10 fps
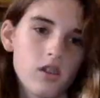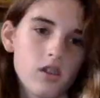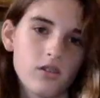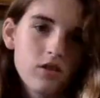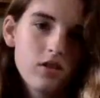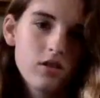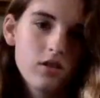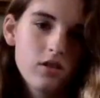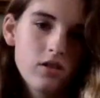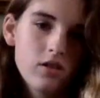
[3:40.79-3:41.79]

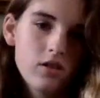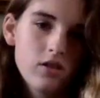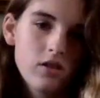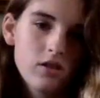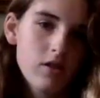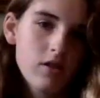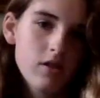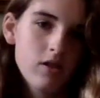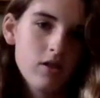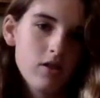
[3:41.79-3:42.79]

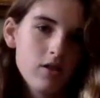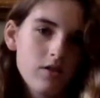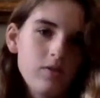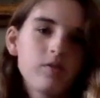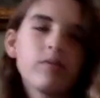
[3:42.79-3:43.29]
This person isn't speaking.